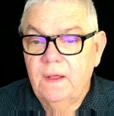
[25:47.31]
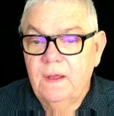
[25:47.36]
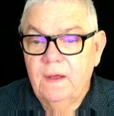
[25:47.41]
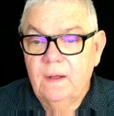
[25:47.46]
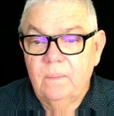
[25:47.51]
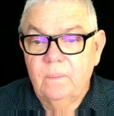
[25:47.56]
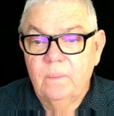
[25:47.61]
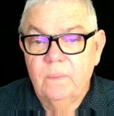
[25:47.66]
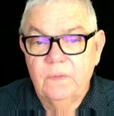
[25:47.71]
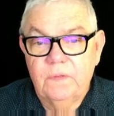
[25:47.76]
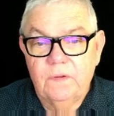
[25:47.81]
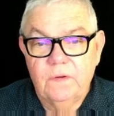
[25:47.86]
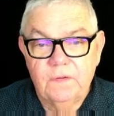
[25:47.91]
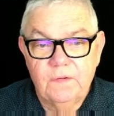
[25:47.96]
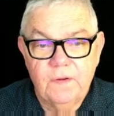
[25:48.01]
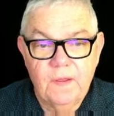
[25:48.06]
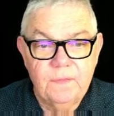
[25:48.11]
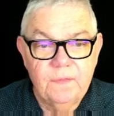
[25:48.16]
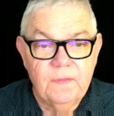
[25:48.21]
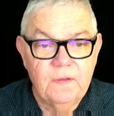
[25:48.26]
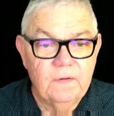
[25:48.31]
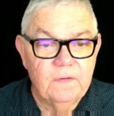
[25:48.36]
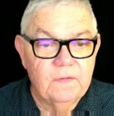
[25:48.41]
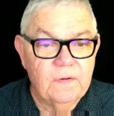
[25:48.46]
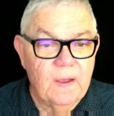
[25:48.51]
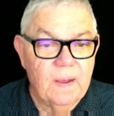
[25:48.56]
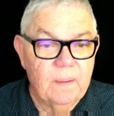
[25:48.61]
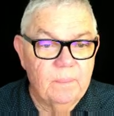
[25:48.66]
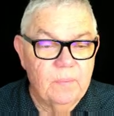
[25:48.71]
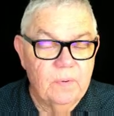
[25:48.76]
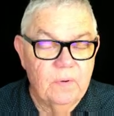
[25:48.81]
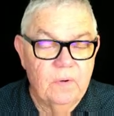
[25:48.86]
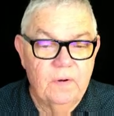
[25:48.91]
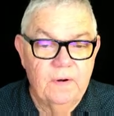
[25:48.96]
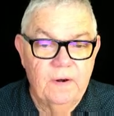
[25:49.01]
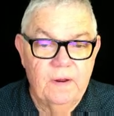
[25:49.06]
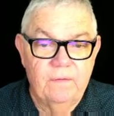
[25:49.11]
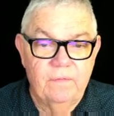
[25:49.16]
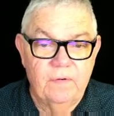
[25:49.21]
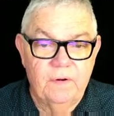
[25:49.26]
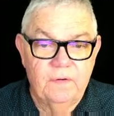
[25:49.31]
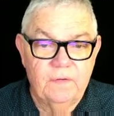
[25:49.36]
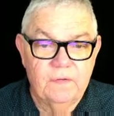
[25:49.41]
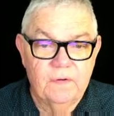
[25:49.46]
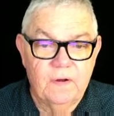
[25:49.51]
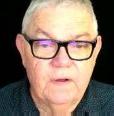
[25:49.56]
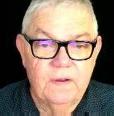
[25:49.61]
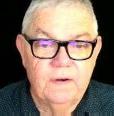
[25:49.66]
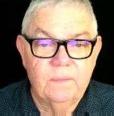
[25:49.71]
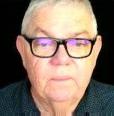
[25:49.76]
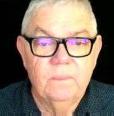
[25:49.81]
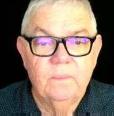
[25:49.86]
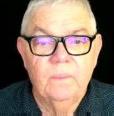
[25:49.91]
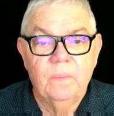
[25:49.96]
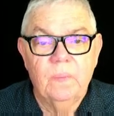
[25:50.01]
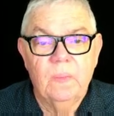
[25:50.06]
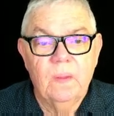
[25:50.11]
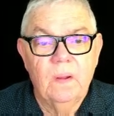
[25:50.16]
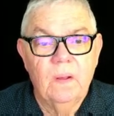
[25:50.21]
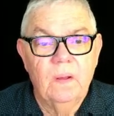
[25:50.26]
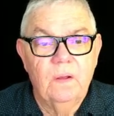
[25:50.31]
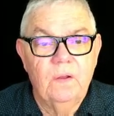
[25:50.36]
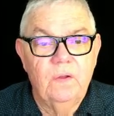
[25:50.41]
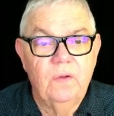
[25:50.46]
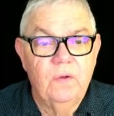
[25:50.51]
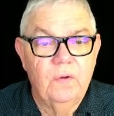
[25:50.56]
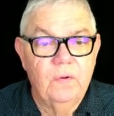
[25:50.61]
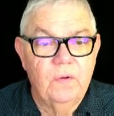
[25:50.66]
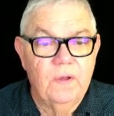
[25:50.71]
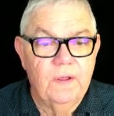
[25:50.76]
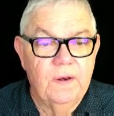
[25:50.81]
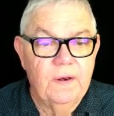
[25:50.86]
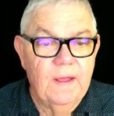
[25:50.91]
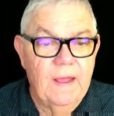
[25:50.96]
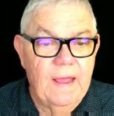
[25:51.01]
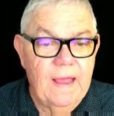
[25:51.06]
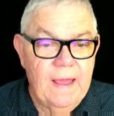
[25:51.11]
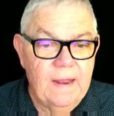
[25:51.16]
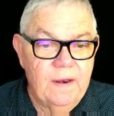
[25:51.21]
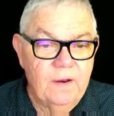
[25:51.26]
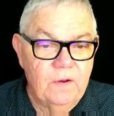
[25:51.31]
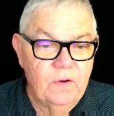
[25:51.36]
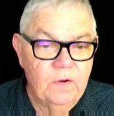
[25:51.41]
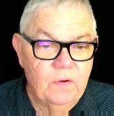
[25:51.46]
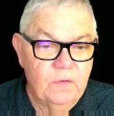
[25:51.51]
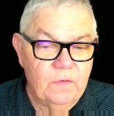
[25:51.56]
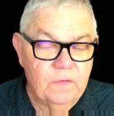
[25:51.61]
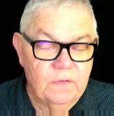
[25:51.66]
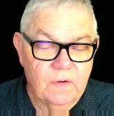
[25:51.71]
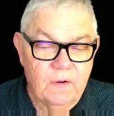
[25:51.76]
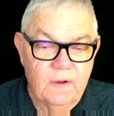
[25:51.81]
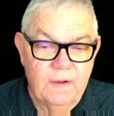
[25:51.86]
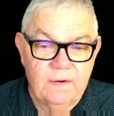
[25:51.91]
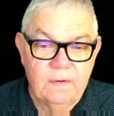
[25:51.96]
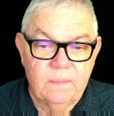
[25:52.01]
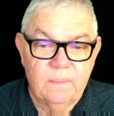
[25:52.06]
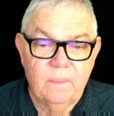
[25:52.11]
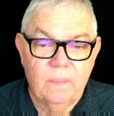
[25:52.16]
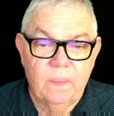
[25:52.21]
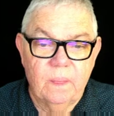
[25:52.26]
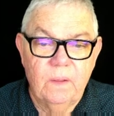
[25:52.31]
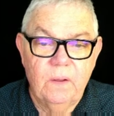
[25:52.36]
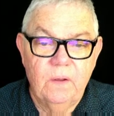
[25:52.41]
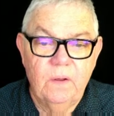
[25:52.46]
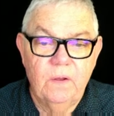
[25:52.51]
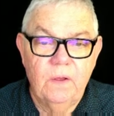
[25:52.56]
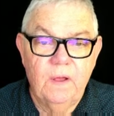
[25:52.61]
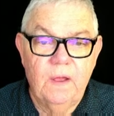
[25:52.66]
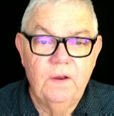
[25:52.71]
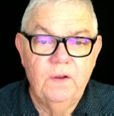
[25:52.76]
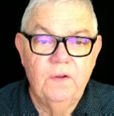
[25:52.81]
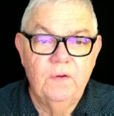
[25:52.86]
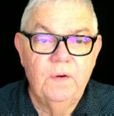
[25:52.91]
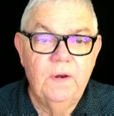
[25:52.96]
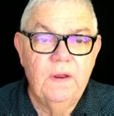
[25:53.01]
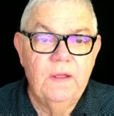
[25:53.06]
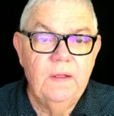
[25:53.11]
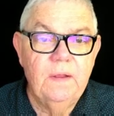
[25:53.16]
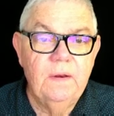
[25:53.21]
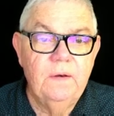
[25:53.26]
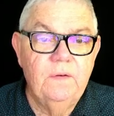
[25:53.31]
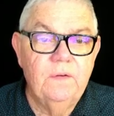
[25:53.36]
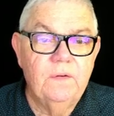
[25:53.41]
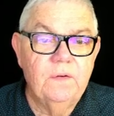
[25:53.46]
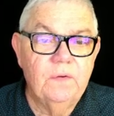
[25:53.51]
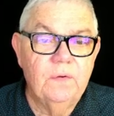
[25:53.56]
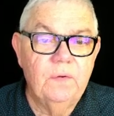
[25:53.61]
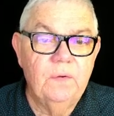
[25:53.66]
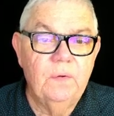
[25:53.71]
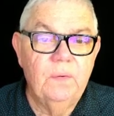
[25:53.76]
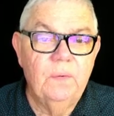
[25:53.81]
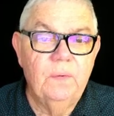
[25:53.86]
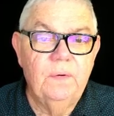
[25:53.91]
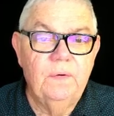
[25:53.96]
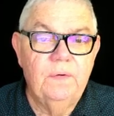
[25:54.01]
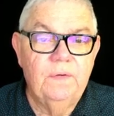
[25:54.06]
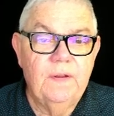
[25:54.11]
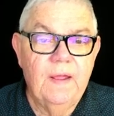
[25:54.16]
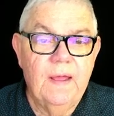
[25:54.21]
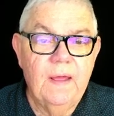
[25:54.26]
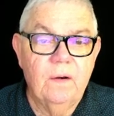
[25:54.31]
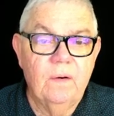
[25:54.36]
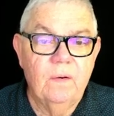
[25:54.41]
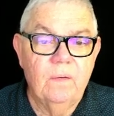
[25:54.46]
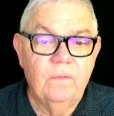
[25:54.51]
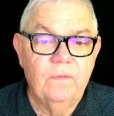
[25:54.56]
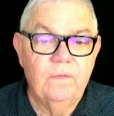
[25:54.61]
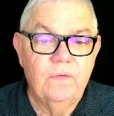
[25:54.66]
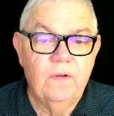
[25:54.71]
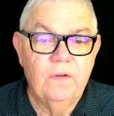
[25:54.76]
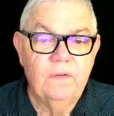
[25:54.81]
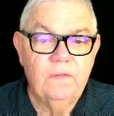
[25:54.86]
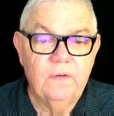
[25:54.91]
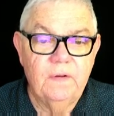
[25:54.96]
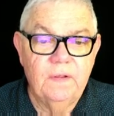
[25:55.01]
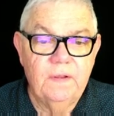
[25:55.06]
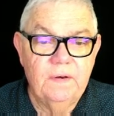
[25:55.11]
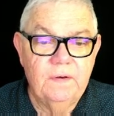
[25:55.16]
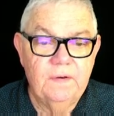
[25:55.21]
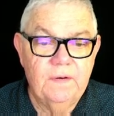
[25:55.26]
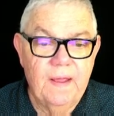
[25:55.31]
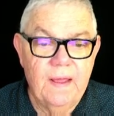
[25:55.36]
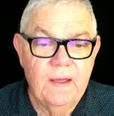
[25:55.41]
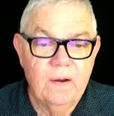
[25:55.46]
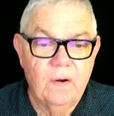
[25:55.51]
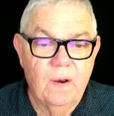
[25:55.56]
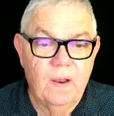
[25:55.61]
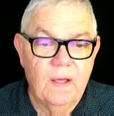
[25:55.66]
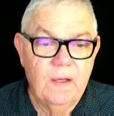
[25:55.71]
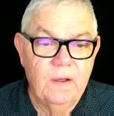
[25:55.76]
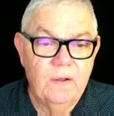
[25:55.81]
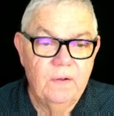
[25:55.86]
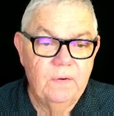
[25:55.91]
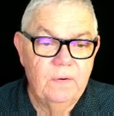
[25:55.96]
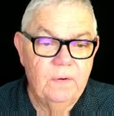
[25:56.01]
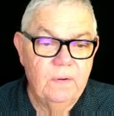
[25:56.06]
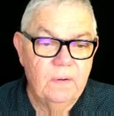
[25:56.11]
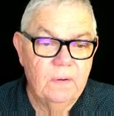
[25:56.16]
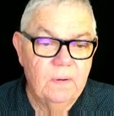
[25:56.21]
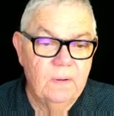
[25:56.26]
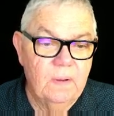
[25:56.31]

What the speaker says: Now, to set this up on every site, you can add a new site, and you need to firstly download,